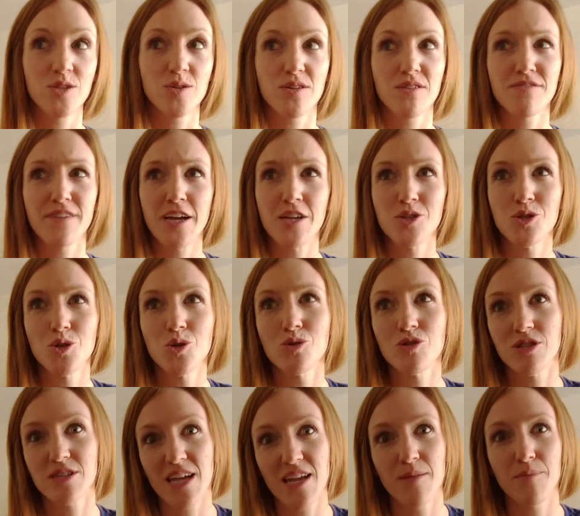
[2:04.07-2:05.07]
Or if I do,
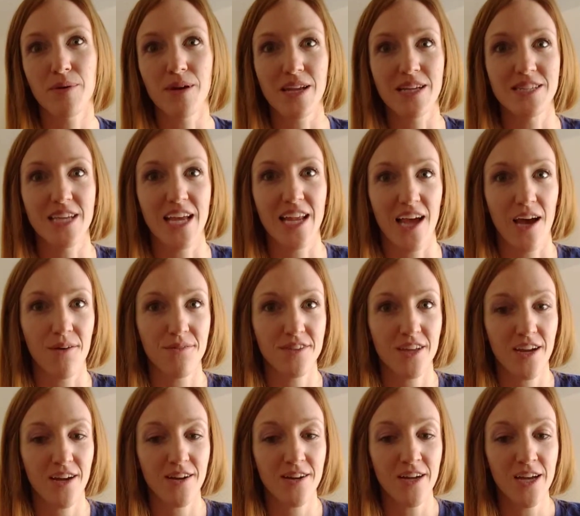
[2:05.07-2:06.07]
just kind of put a date out
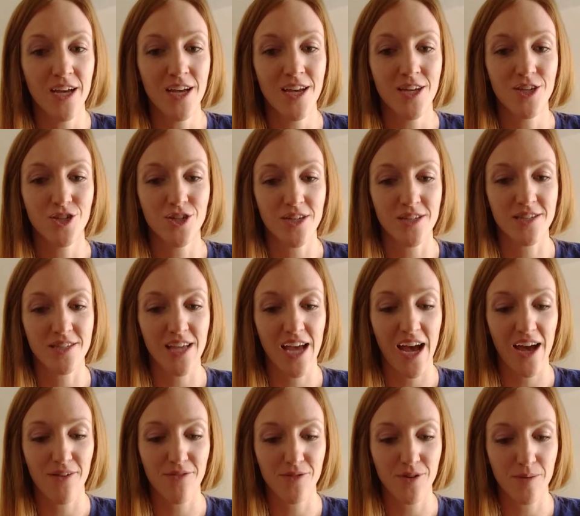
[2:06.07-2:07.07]
there, just
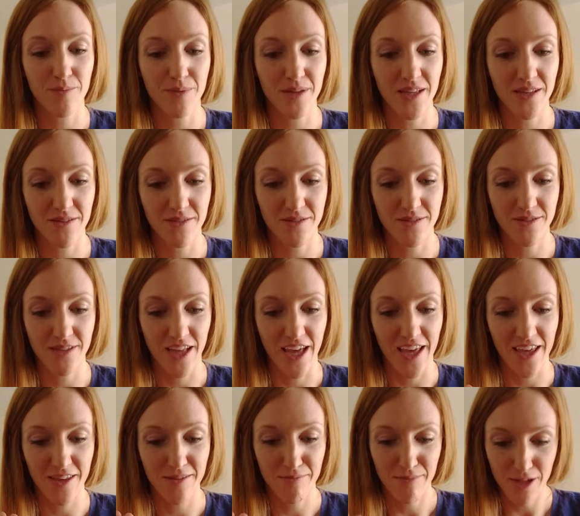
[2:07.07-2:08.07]
have a complete,
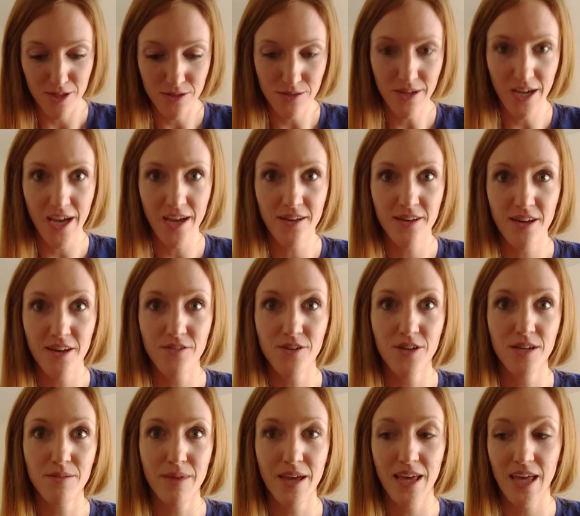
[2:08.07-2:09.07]
it's okay if you
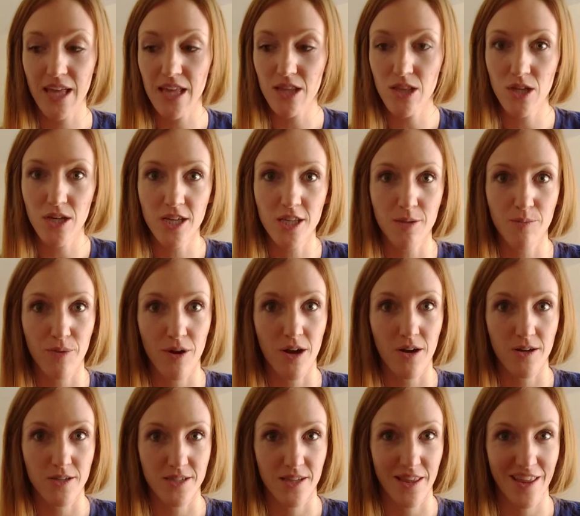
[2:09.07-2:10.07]
didn't make it, look at the
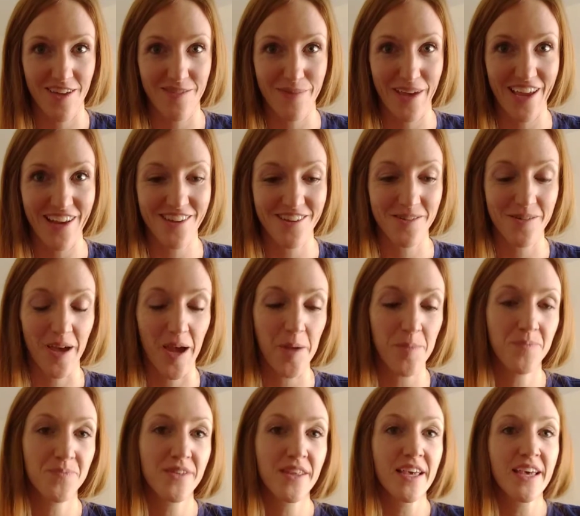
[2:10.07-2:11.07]
progress that made.
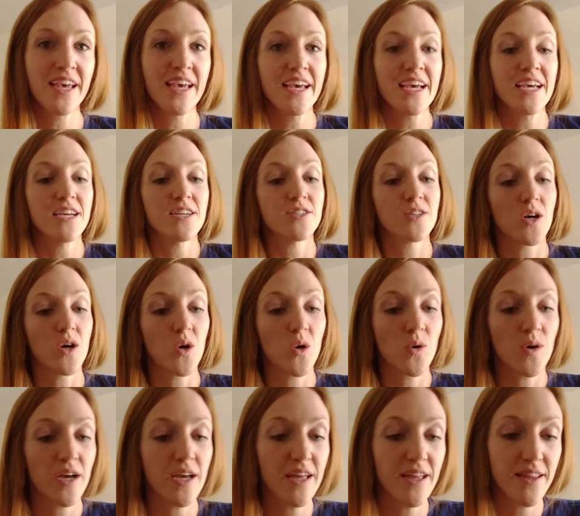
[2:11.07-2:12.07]
Okay.
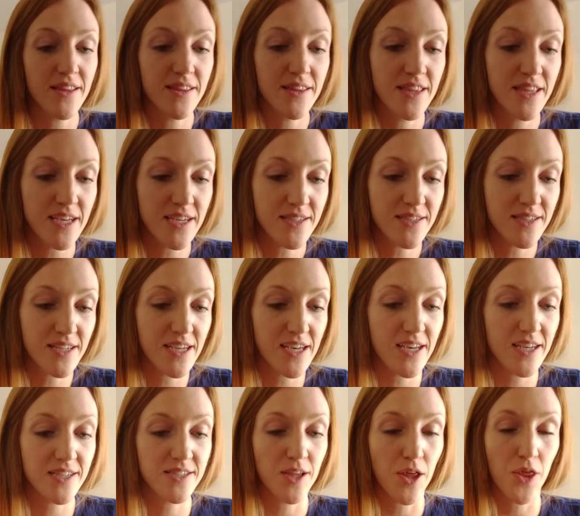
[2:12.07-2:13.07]
So this
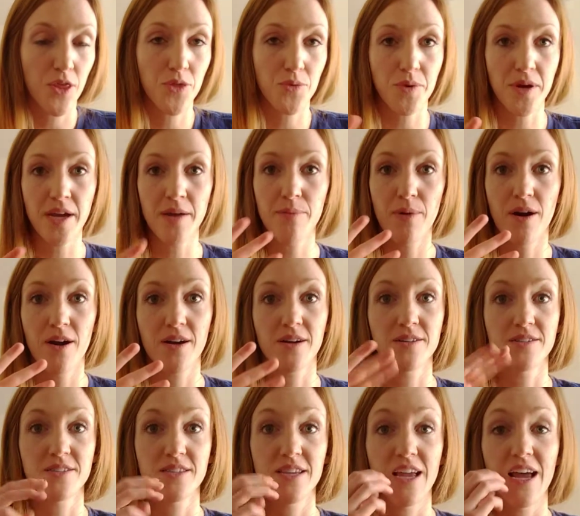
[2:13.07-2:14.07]
is 3
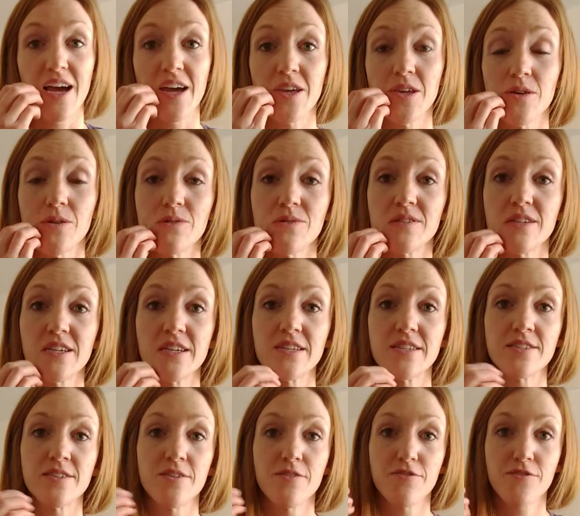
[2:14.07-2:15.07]
parts that I use
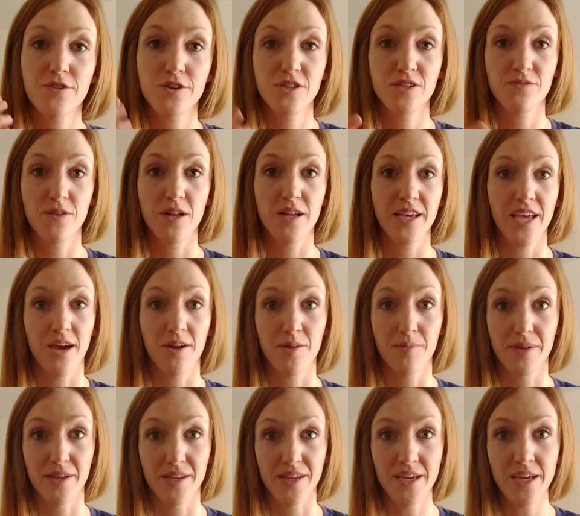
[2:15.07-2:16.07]
is first of all,
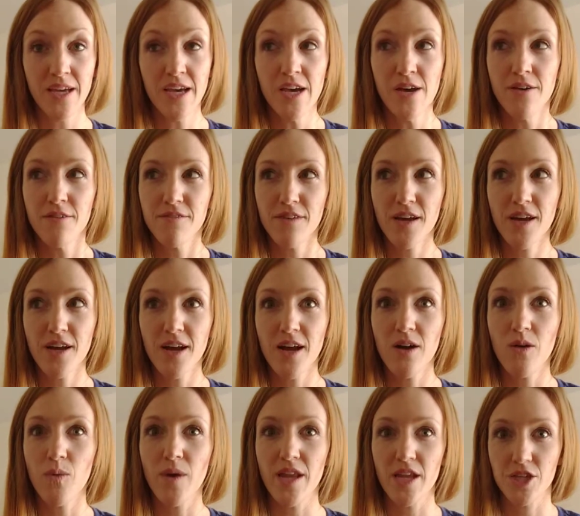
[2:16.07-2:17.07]
accountability. Figure
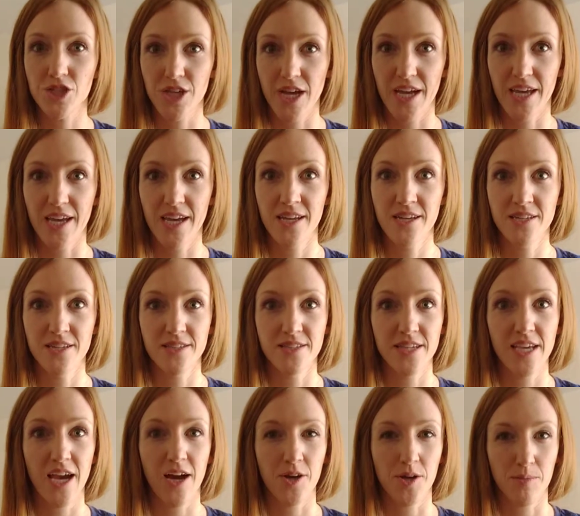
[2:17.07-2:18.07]
out a way to check in to
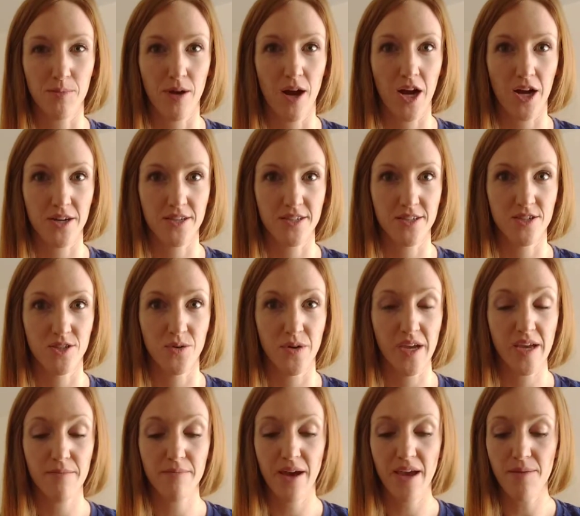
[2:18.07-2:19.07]
see how your progress is
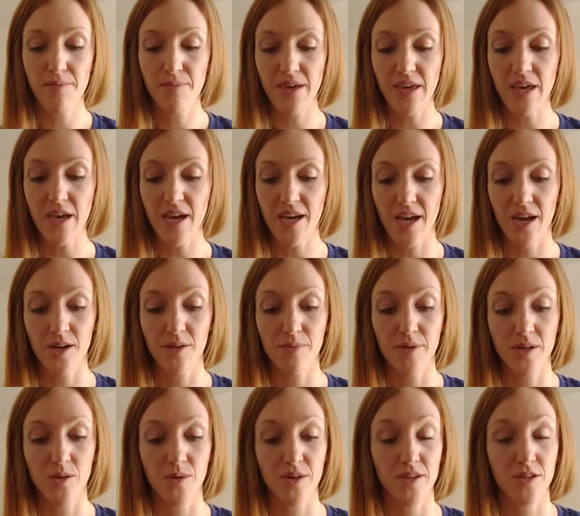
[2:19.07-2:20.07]
doing. It might be
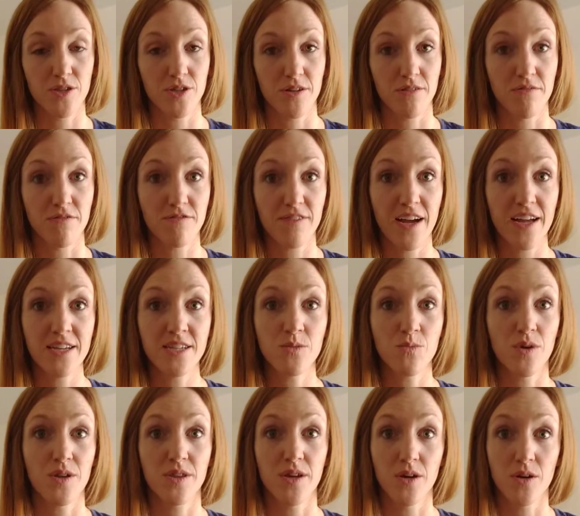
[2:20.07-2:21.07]
accountability with a certain friend,
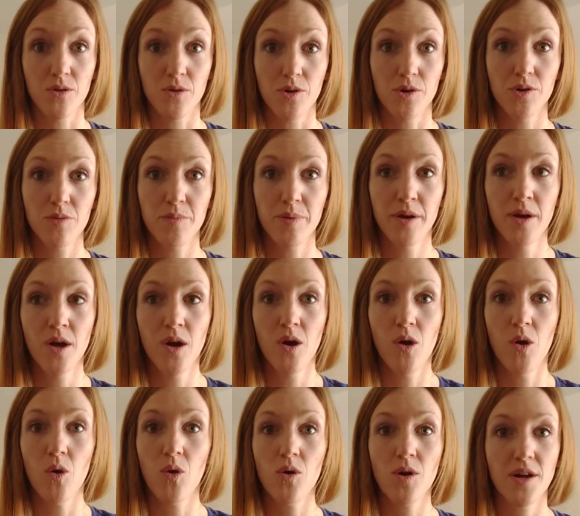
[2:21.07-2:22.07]
with a group,
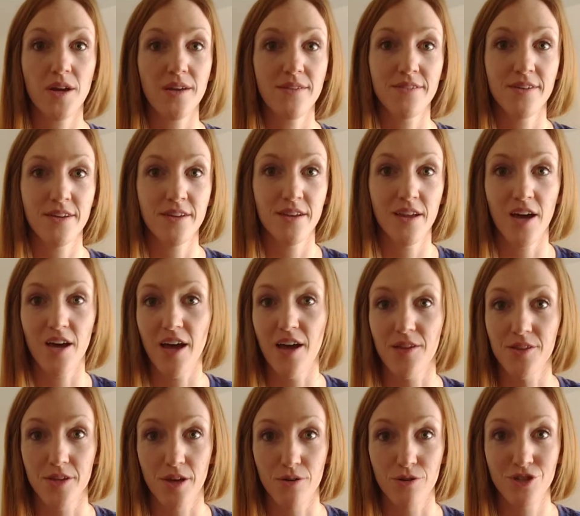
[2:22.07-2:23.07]
or even a
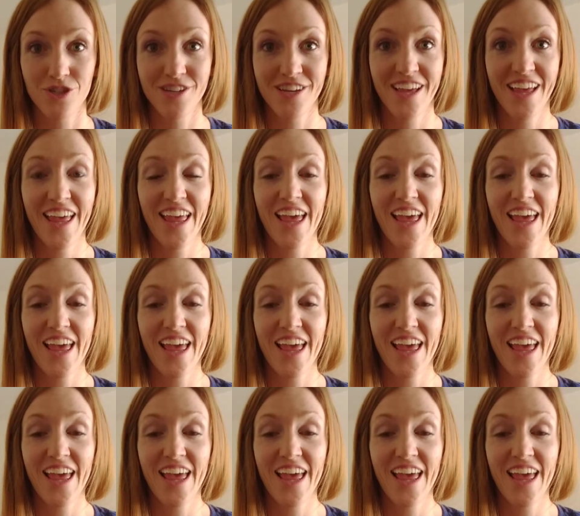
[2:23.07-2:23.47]
health coach.